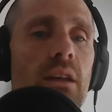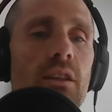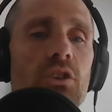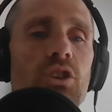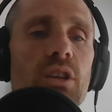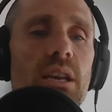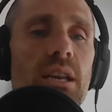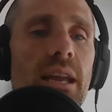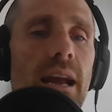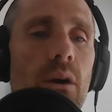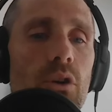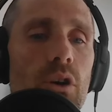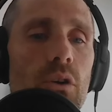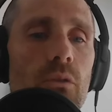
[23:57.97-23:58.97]
that you need to get
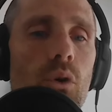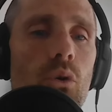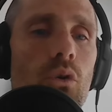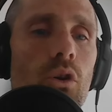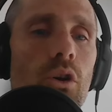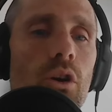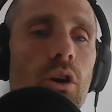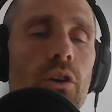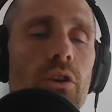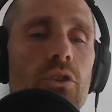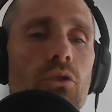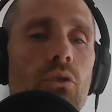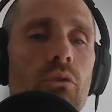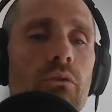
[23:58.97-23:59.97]
out of or you're